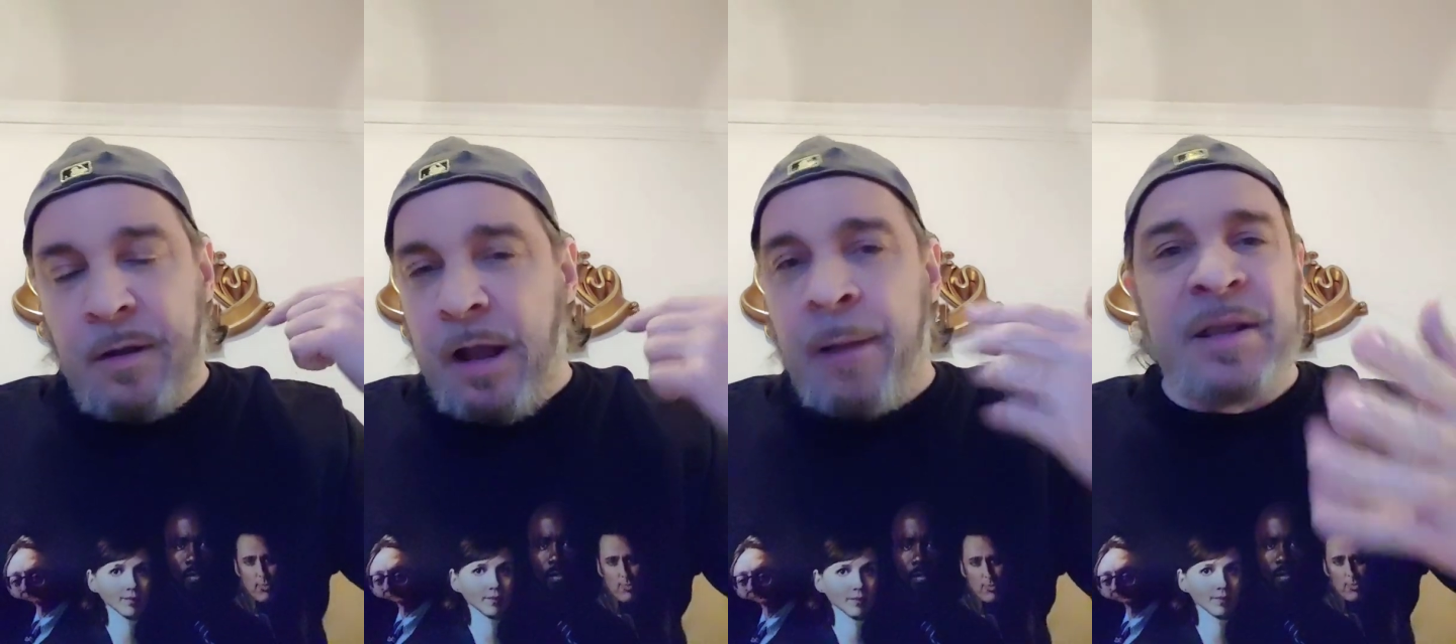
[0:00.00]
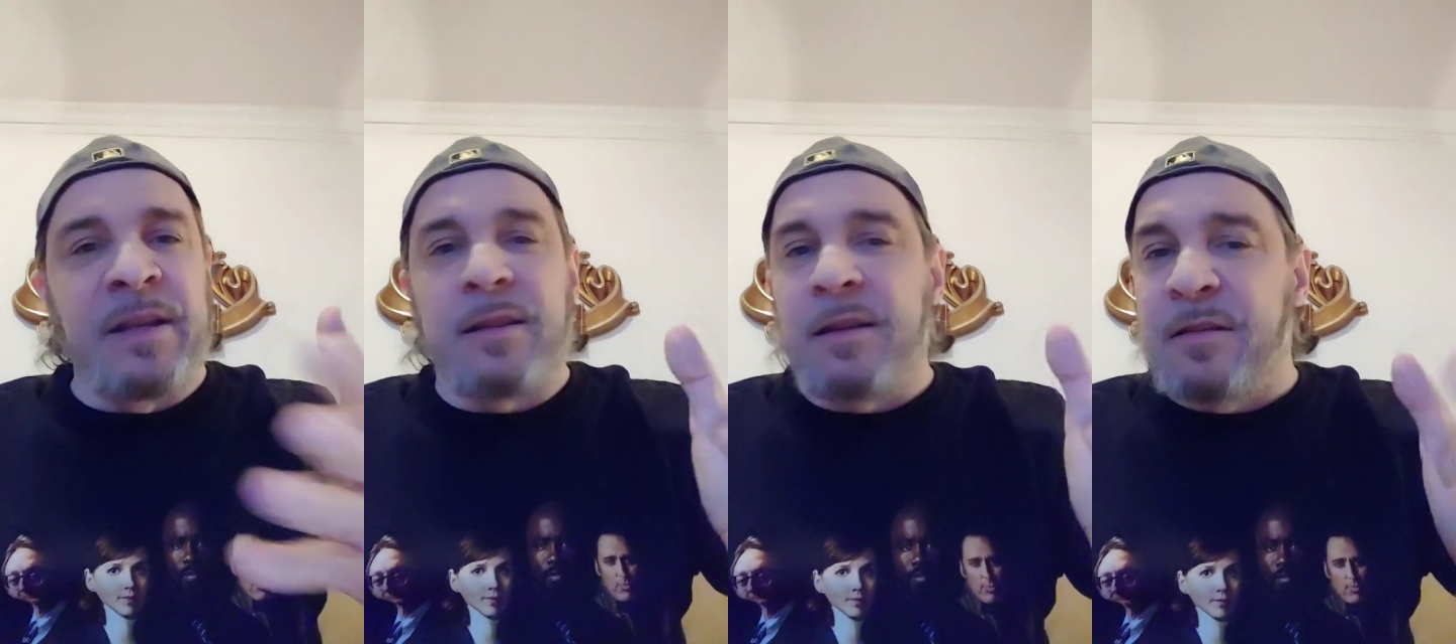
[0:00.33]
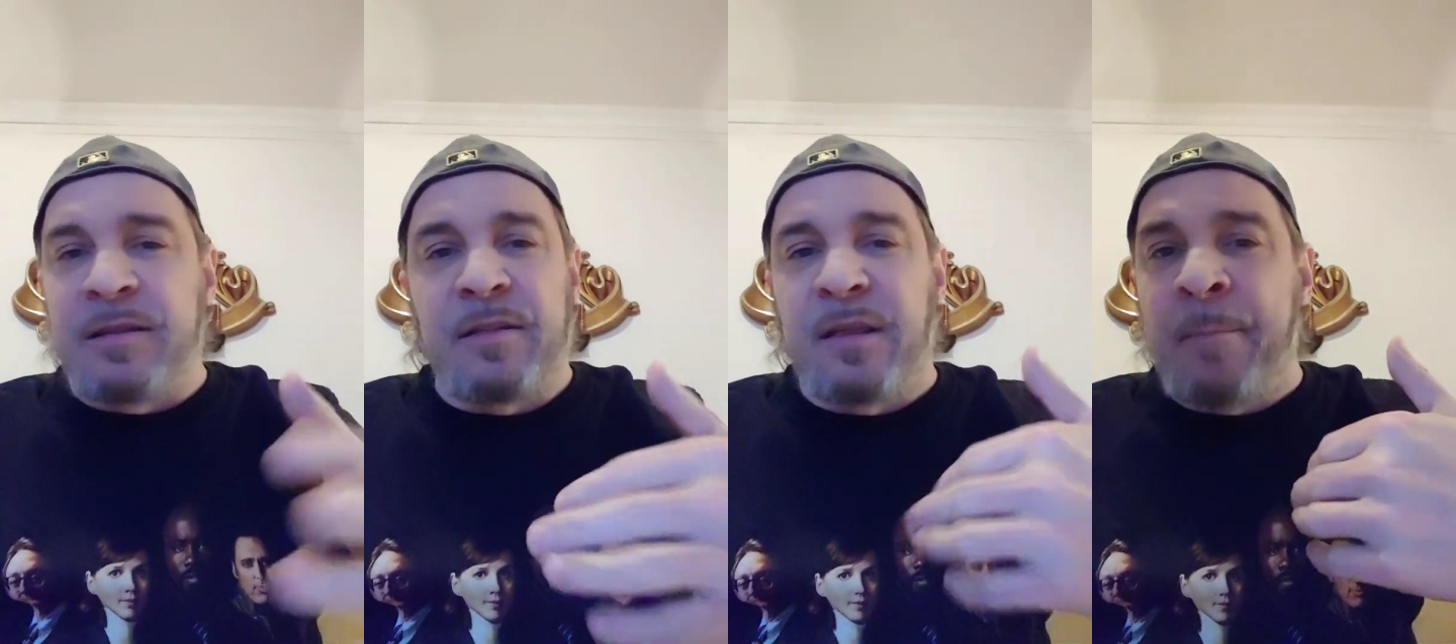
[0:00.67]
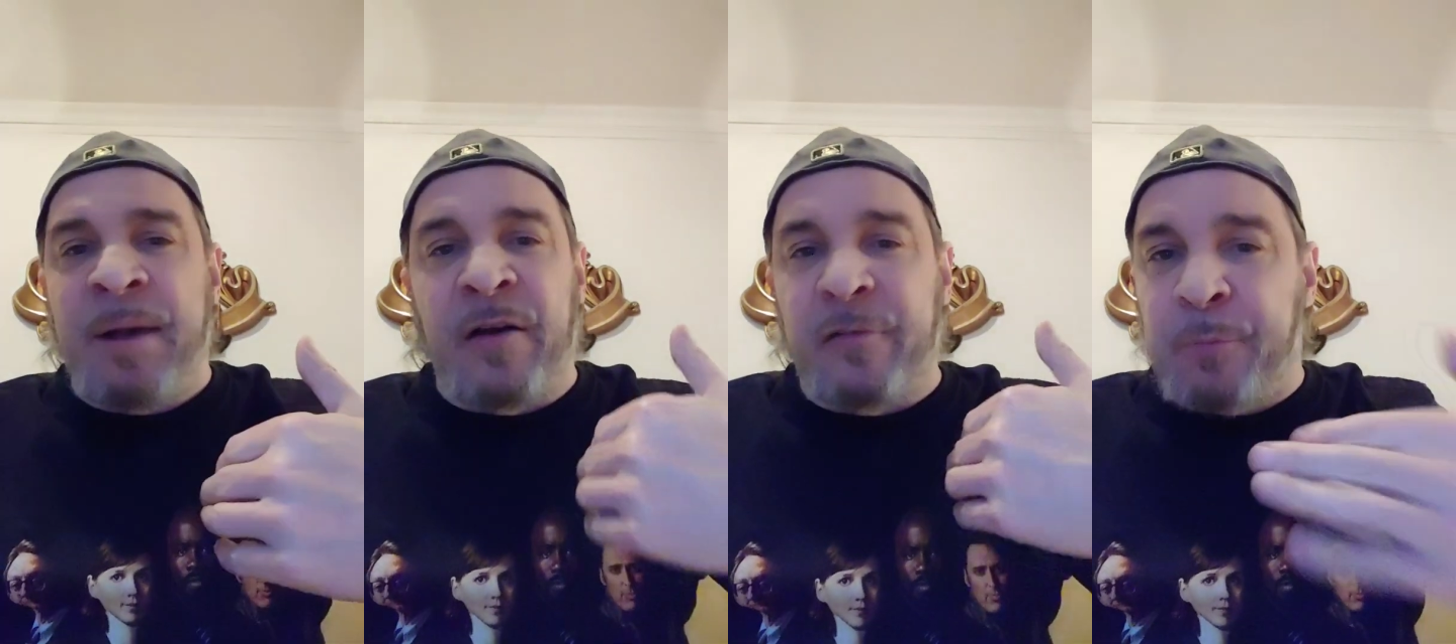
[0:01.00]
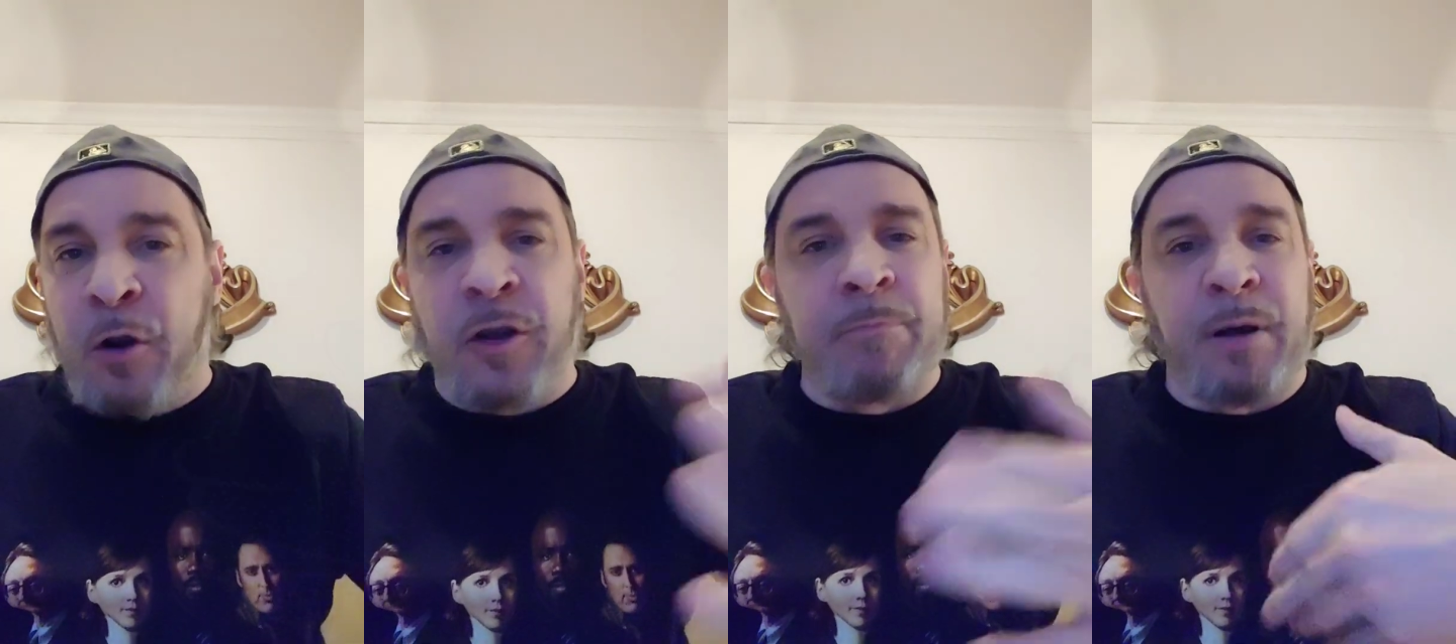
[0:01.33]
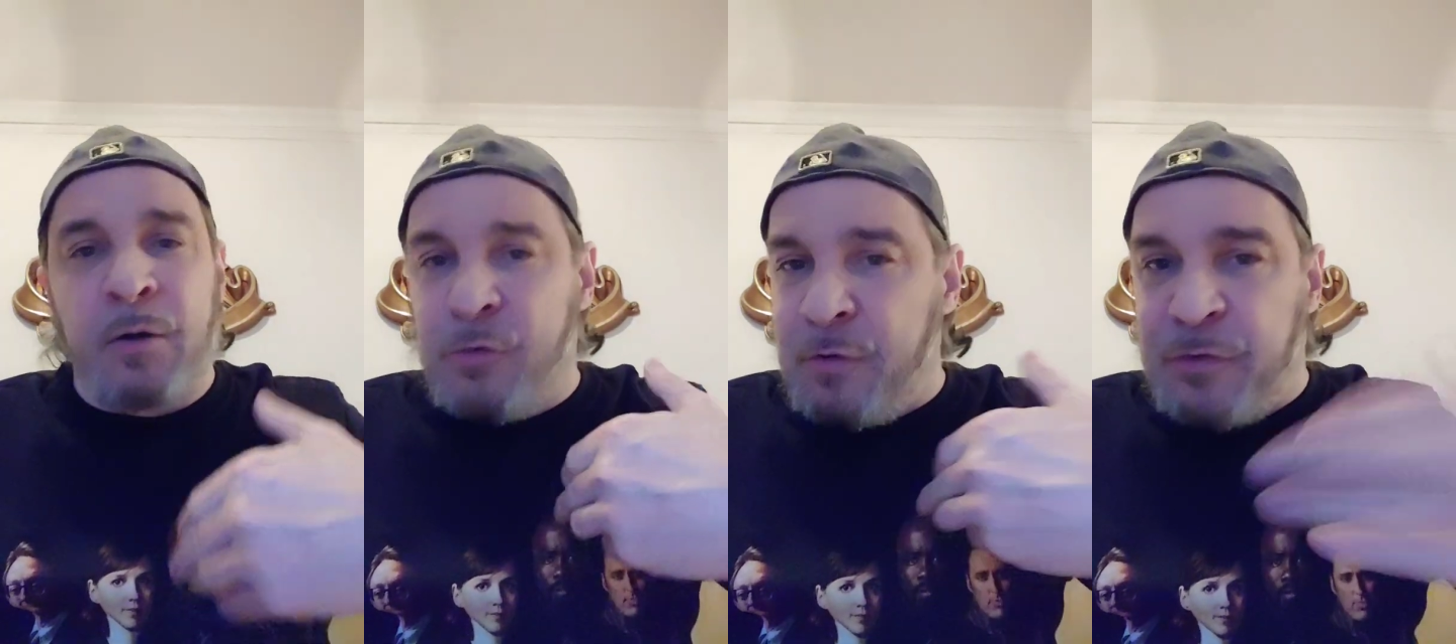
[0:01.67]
I mean, the amount of broken bones